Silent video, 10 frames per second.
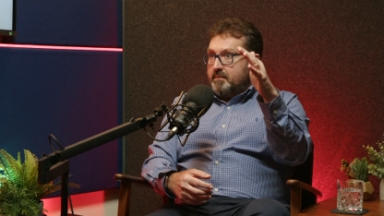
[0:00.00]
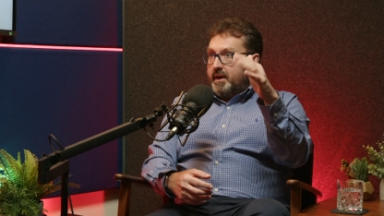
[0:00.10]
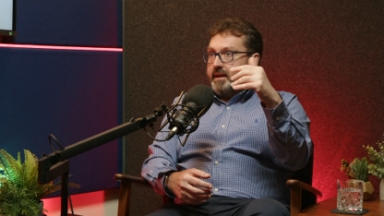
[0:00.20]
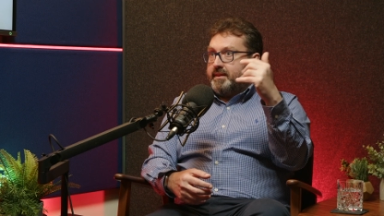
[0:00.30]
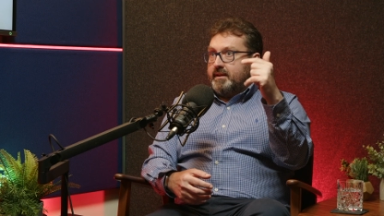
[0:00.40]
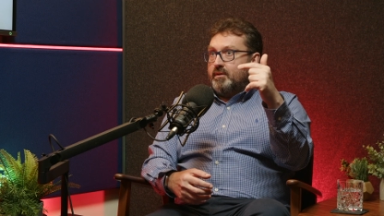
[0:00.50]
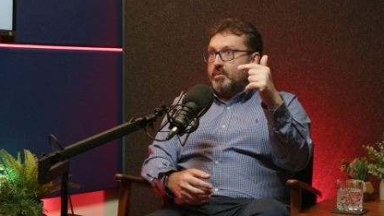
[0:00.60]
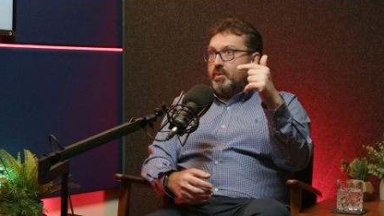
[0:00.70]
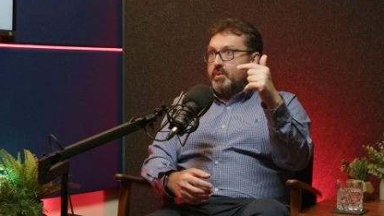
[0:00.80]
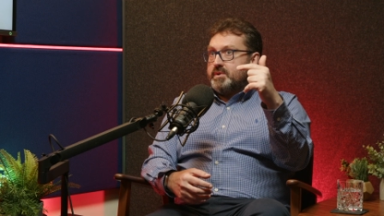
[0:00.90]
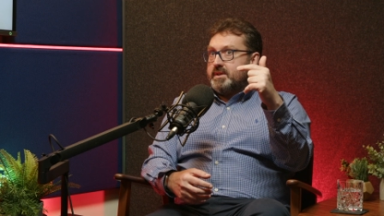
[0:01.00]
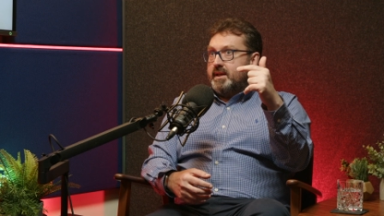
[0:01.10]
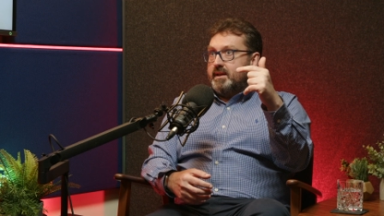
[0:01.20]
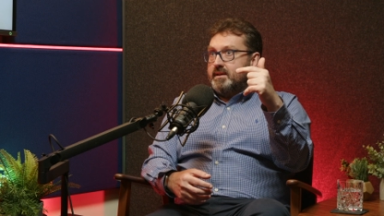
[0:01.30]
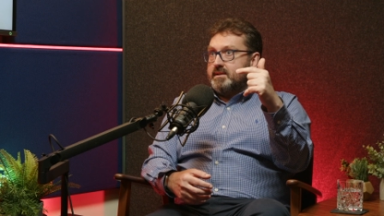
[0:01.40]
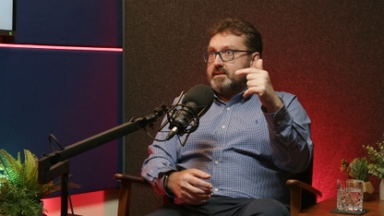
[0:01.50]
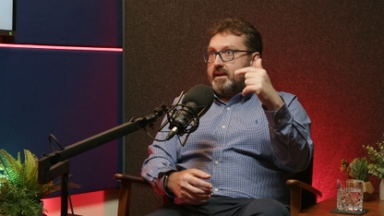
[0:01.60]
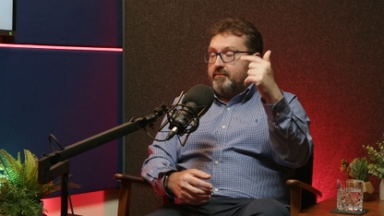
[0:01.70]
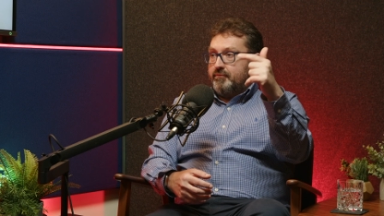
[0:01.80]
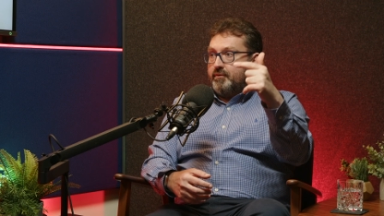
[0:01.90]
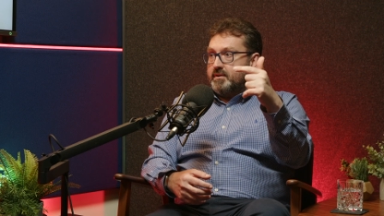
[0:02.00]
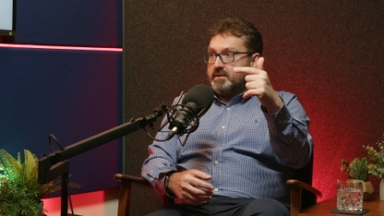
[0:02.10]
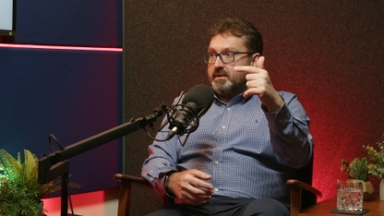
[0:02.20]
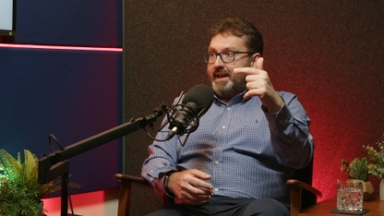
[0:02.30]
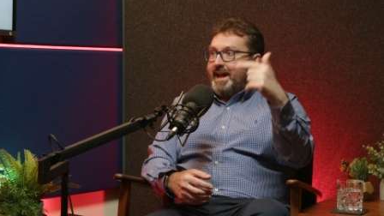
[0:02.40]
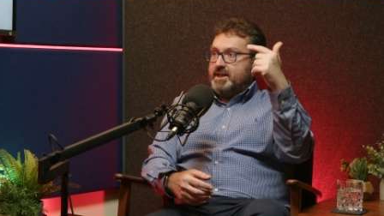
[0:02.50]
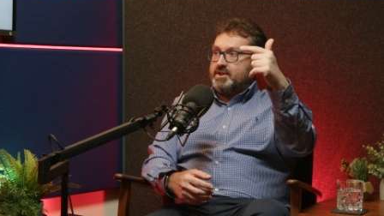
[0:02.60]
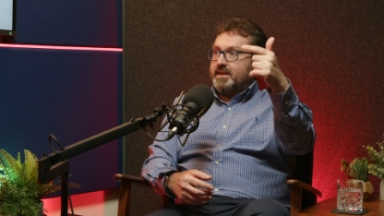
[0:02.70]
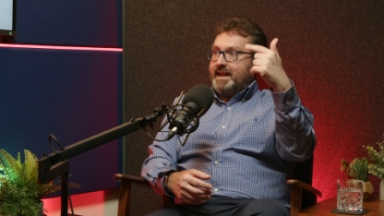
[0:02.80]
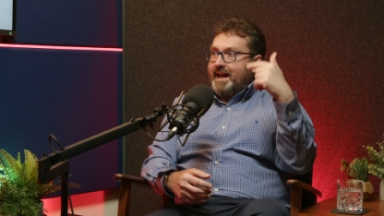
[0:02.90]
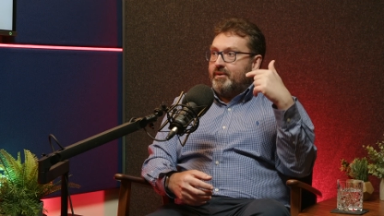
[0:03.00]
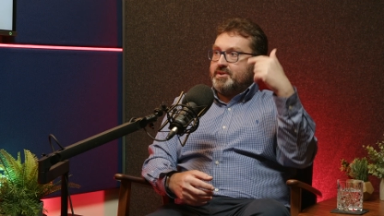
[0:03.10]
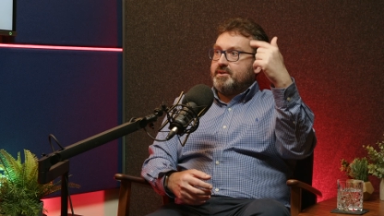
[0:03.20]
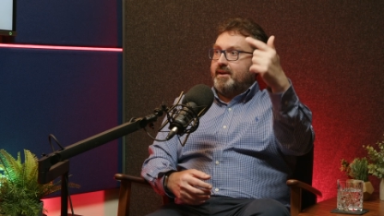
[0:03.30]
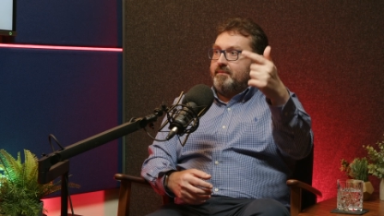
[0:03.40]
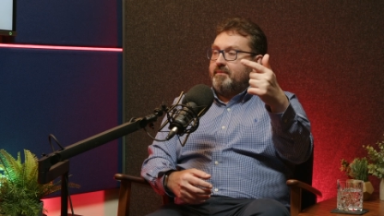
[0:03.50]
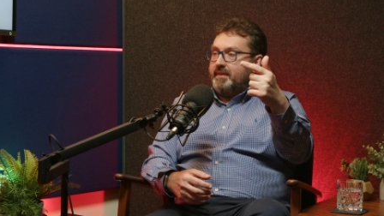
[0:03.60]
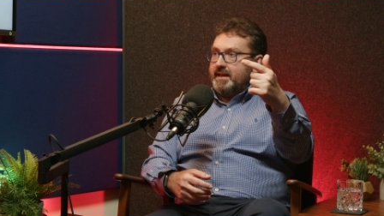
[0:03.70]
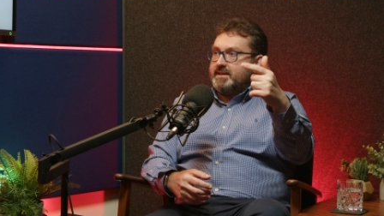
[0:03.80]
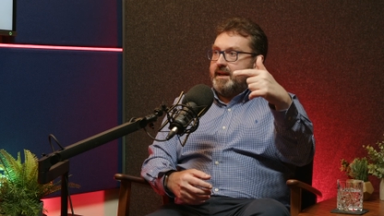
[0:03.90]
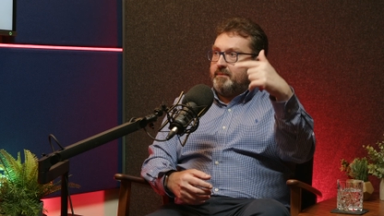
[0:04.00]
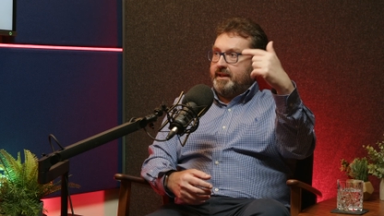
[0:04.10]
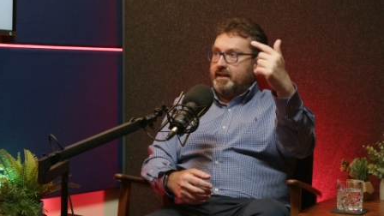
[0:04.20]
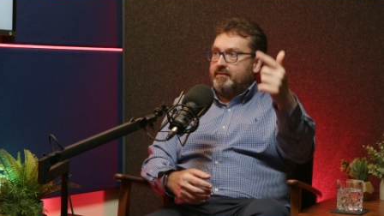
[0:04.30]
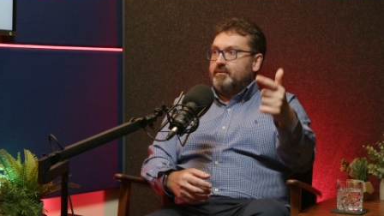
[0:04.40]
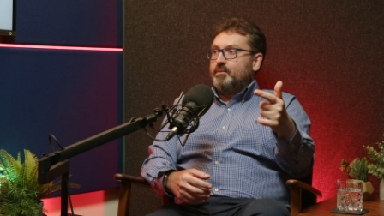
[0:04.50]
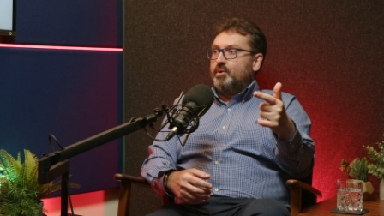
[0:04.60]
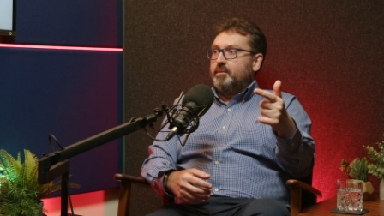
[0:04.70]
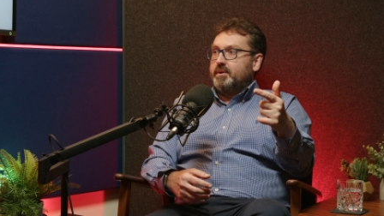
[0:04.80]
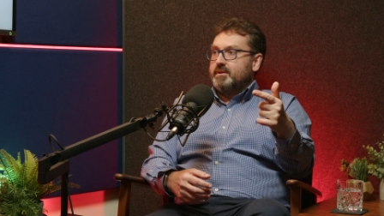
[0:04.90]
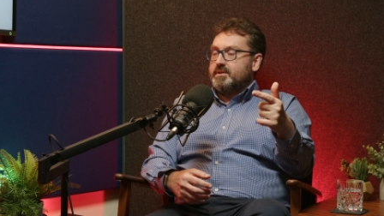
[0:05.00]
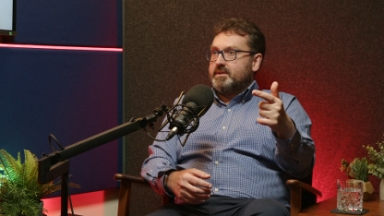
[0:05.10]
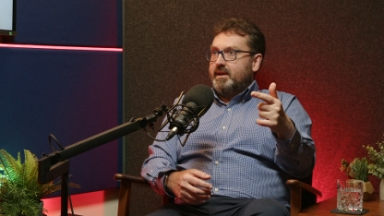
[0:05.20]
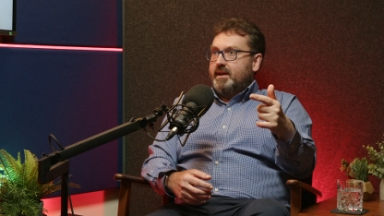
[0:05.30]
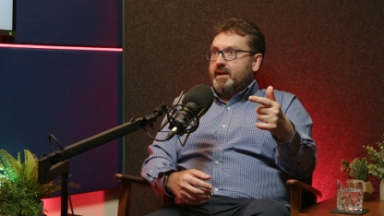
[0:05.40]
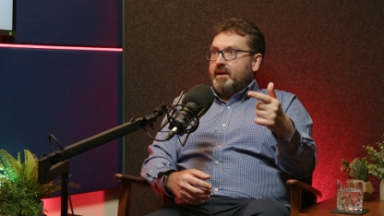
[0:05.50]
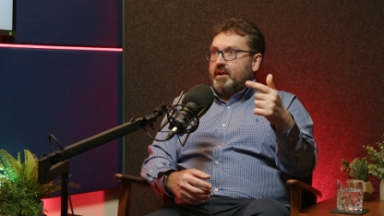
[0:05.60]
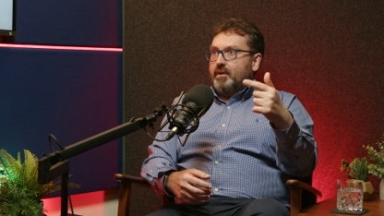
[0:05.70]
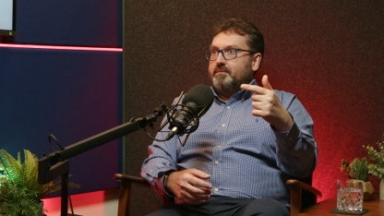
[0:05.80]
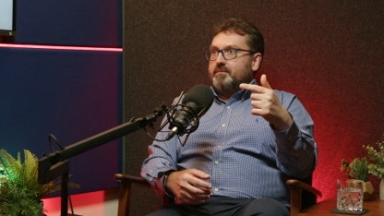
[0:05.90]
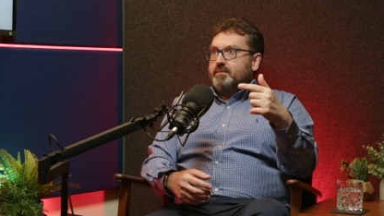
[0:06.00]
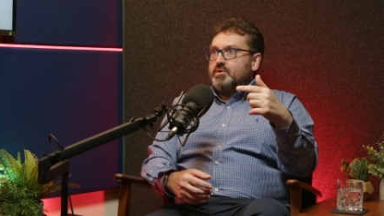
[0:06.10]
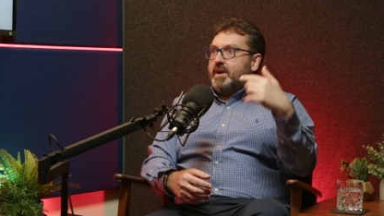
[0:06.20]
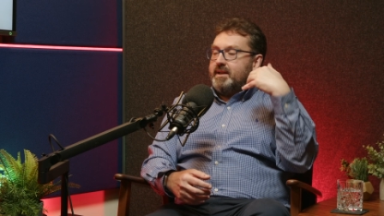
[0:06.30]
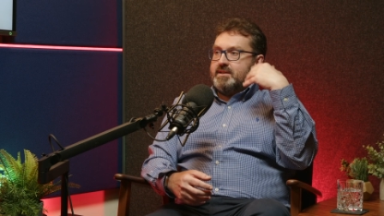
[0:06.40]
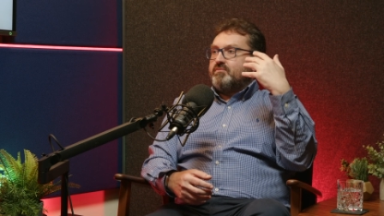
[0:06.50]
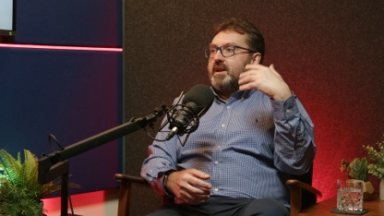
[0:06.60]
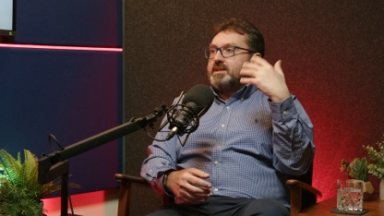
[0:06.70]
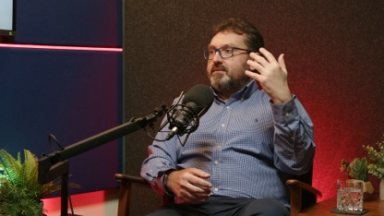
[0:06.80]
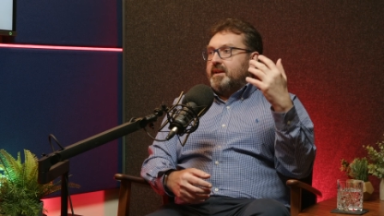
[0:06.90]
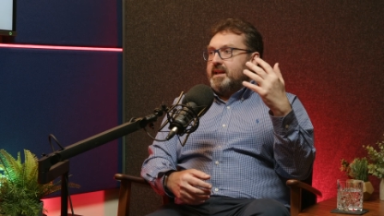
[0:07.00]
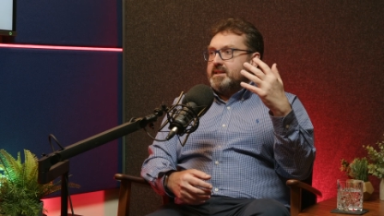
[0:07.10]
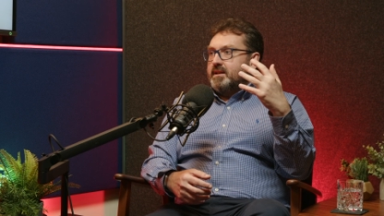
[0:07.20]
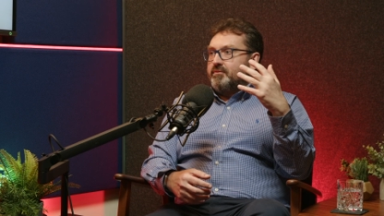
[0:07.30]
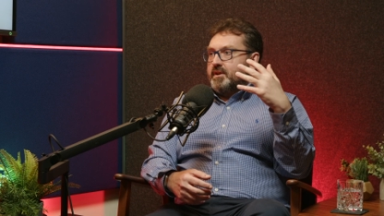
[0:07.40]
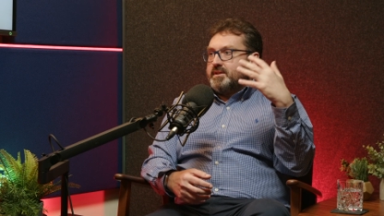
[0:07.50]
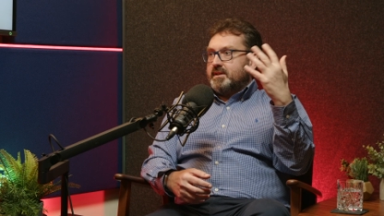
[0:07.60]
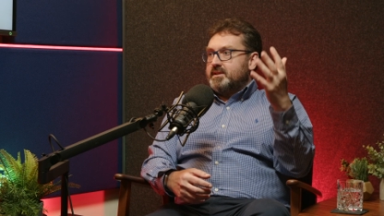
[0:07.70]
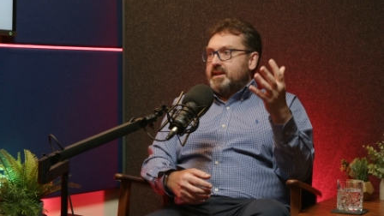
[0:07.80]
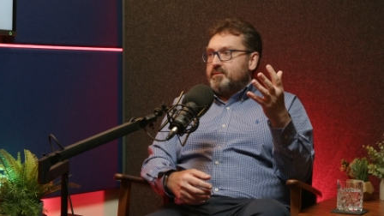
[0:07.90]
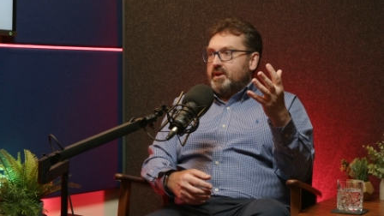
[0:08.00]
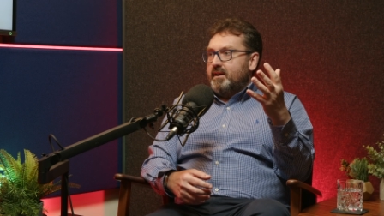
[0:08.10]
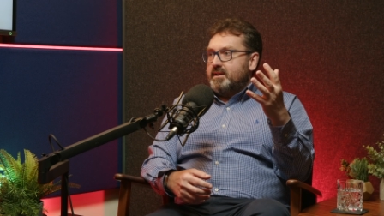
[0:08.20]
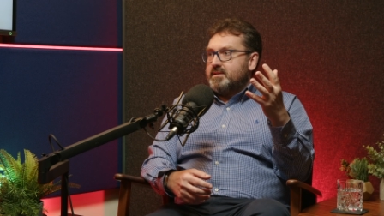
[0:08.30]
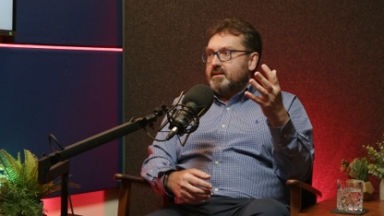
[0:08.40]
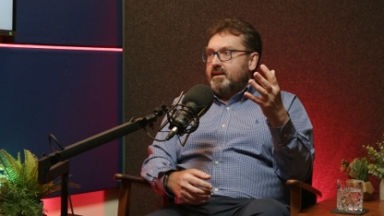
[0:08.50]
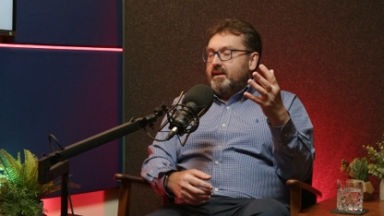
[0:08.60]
But I think that what we'll see is inference and edge to cloud type things happening even more, because, training is relatively easy for us to conceptualize